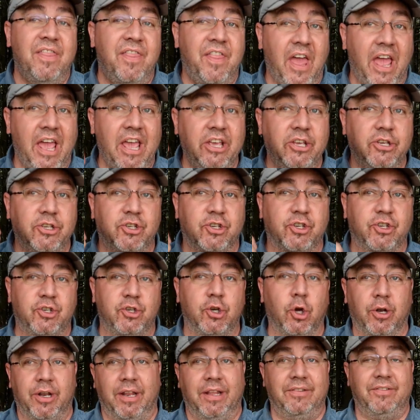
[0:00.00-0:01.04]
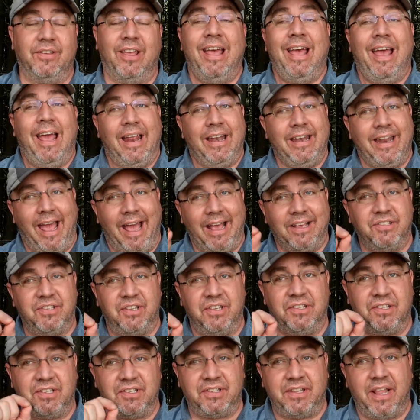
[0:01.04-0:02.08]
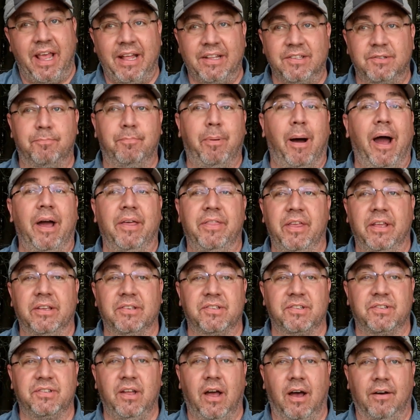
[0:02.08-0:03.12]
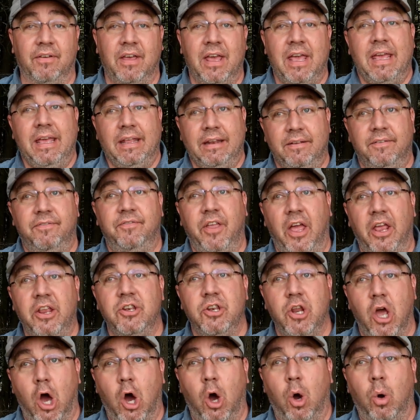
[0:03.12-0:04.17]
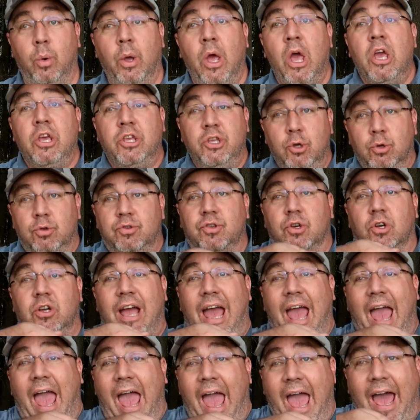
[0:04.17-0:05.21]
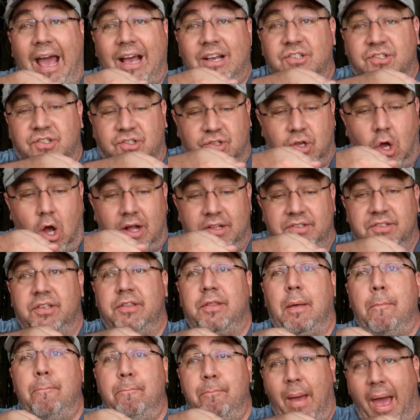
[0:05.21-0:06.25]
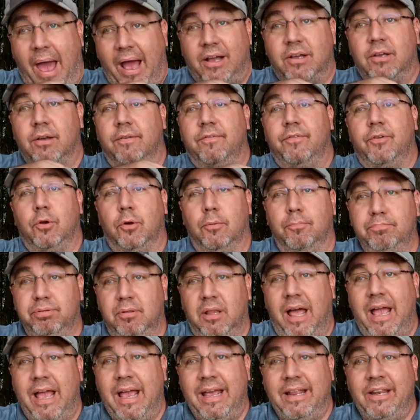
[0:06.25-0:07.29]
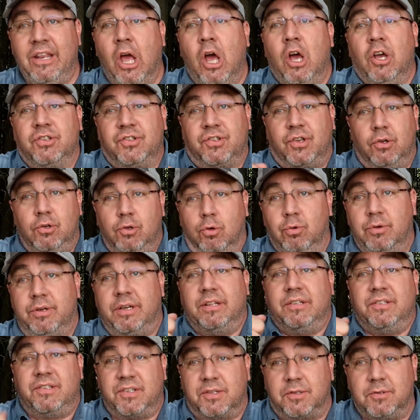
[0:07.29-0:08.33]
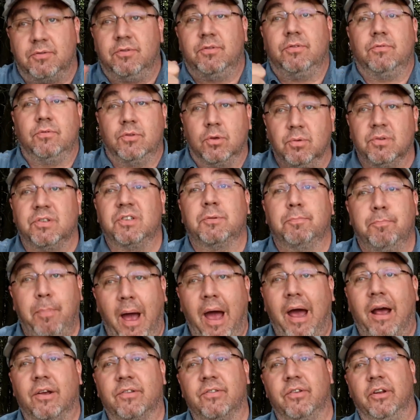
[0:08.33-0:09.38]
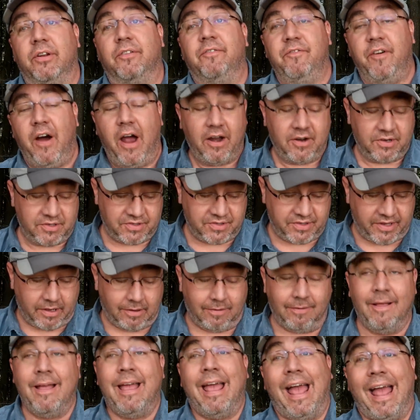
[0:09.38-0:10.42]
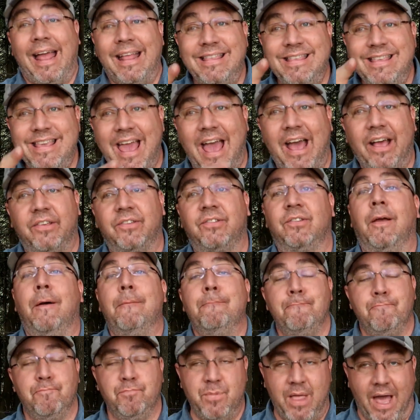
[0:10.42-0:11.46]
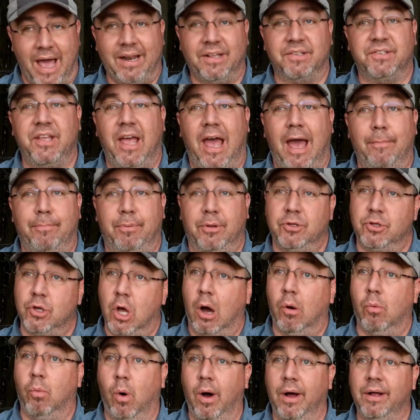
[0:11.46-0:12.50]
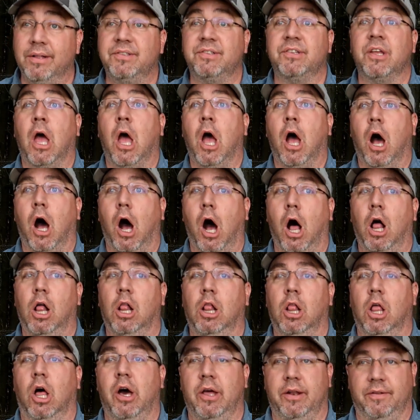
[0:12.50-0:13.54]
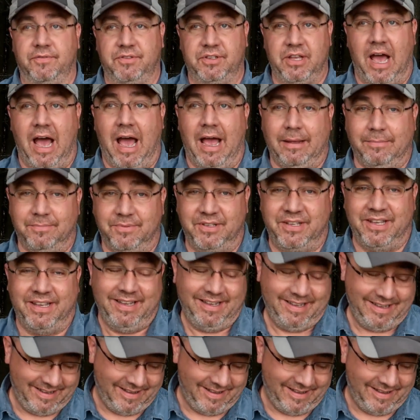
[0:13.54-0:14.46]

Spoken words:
they shouldn't. And ESEE stands by their stuff. And if they know you took a hacksaw to the back of your blade so you can do sparks on a fire steel. And yes, that has happened, not once, a lot of times.